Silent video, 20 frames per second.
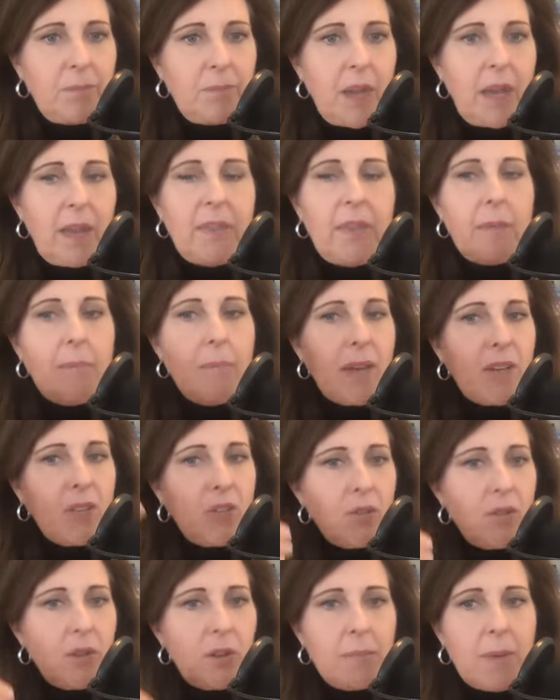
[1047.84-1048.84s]
And they
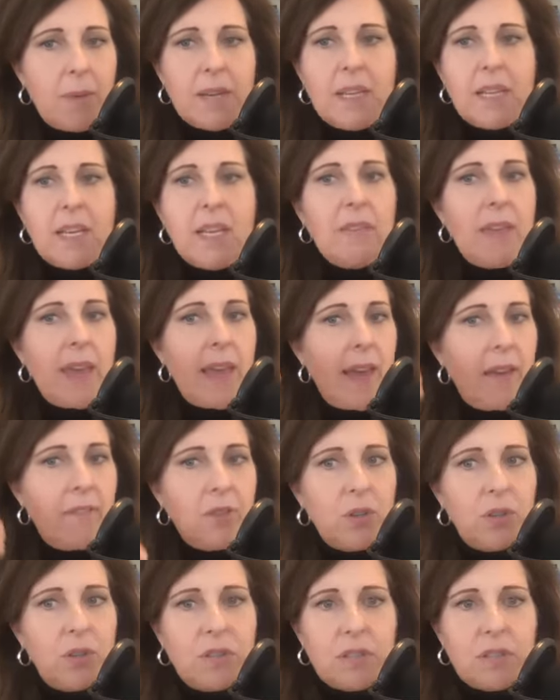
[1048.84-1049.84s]
measure their money and they have
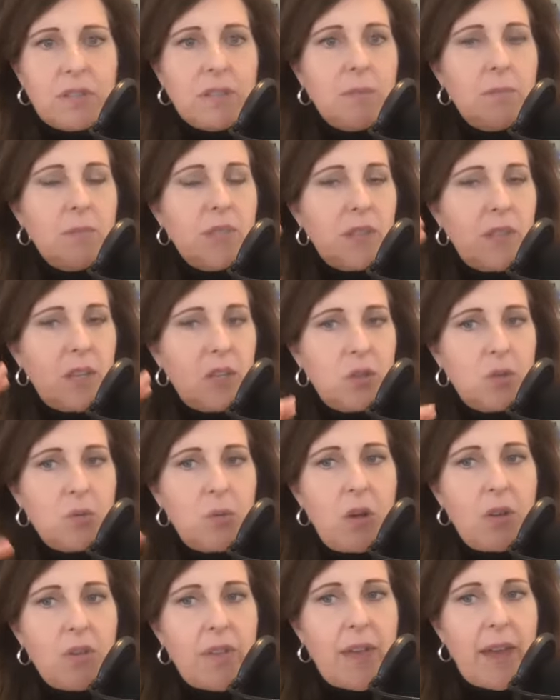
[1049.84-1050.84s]
good systems and they do
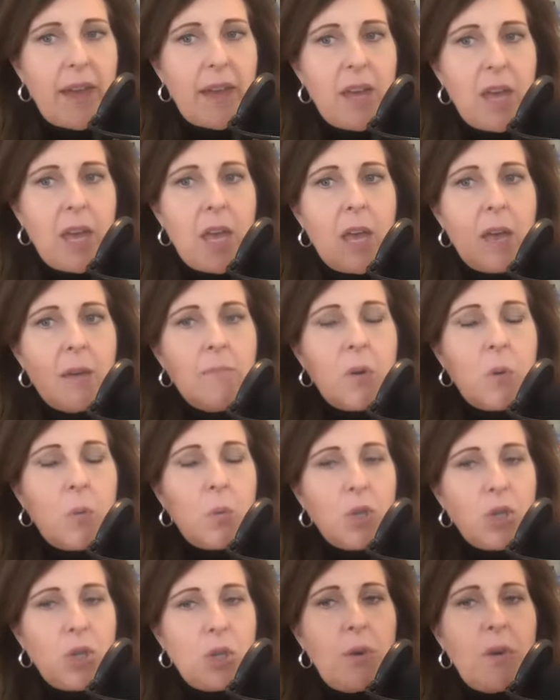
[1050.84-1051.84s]
all that. But
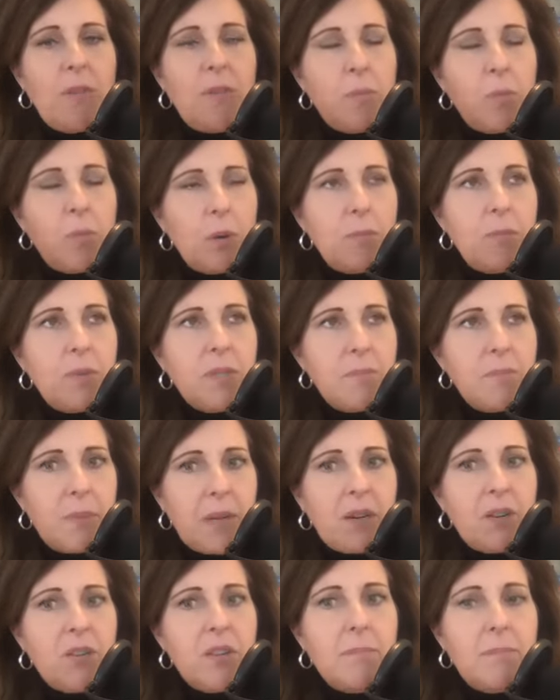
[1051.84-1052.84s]
when you have a purpose
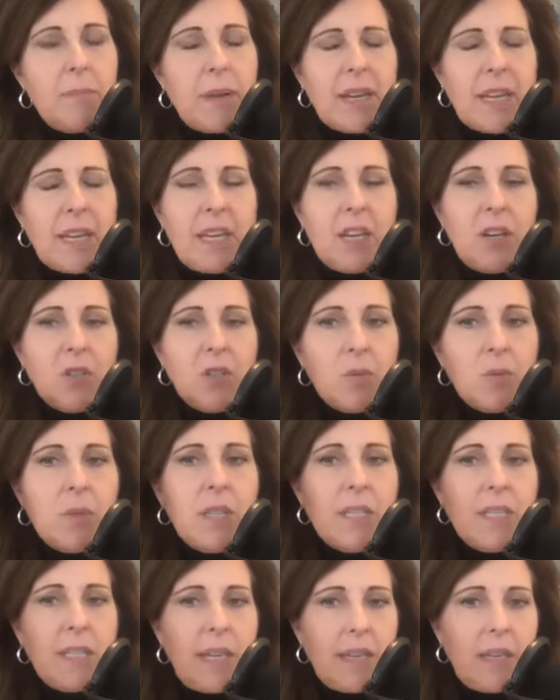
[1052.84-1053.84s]
bigger than money, here's what
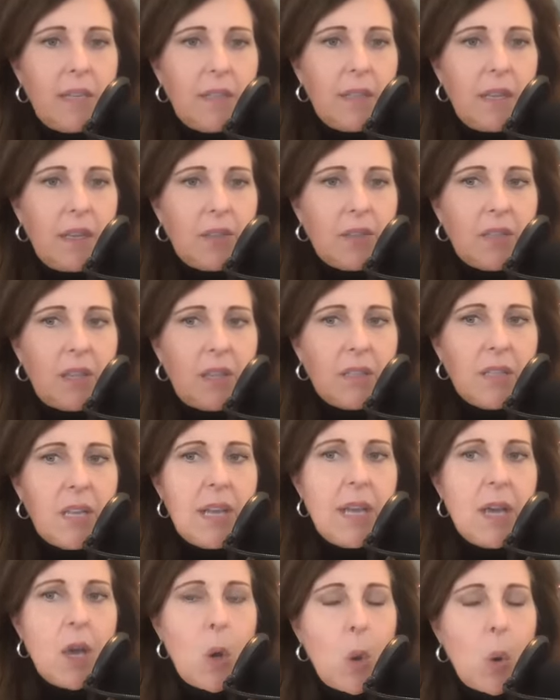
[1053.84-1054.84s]
the data tells us:
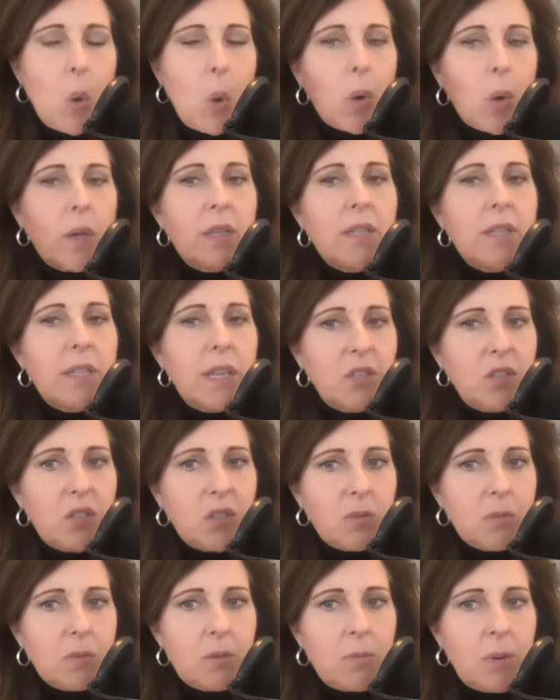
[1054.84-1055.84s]

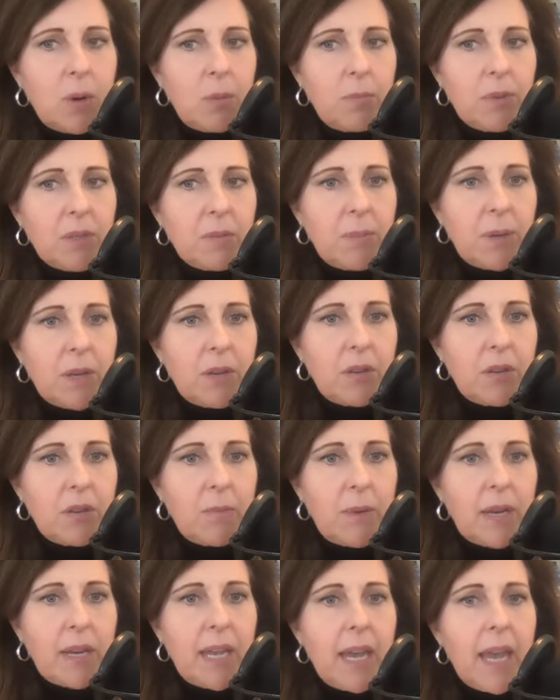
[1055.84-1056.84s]
organizations with a purpose bigger than
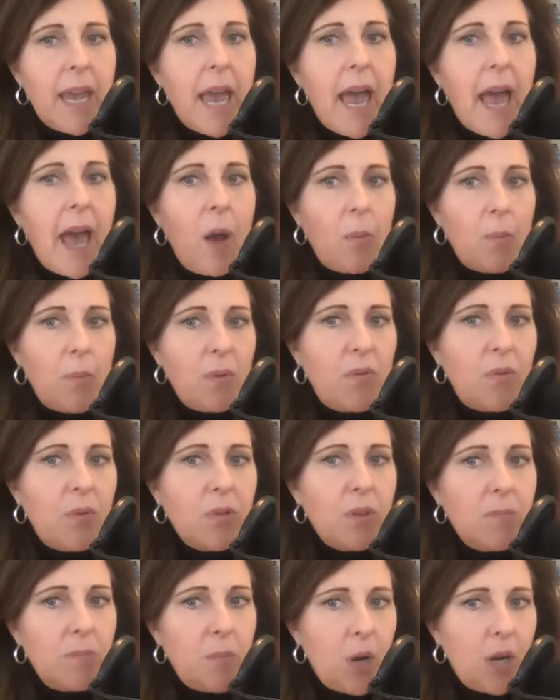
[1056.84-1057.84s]
money outperform
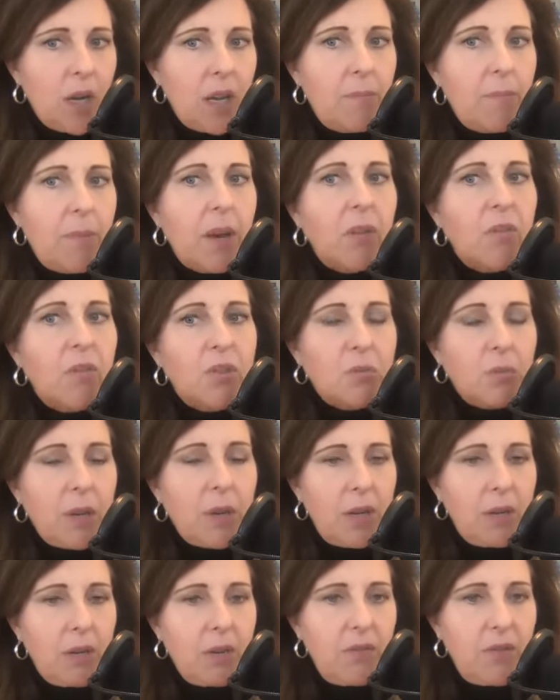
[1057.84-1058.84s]
the market by over
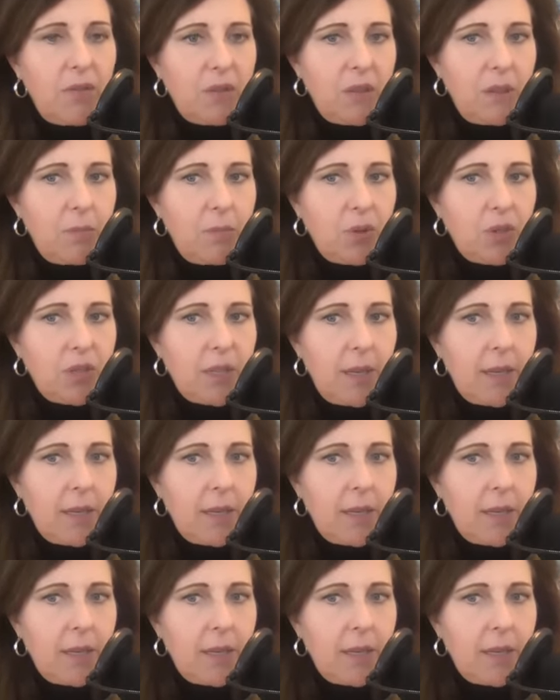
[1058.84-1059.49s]
350%.